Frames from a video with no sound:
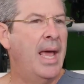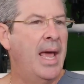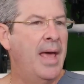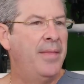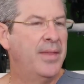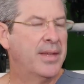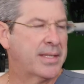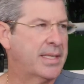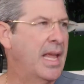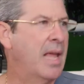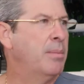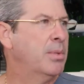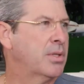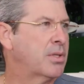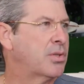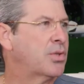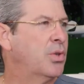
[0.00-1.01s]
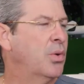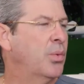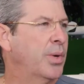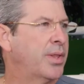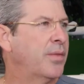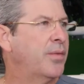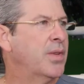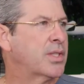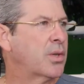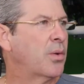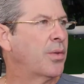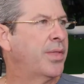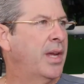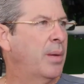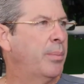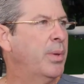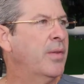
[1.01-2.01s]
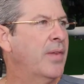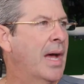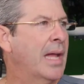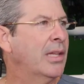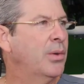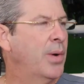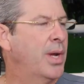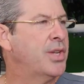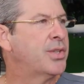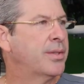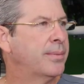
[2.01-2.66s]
And the same is true with the physical therapy evaluation.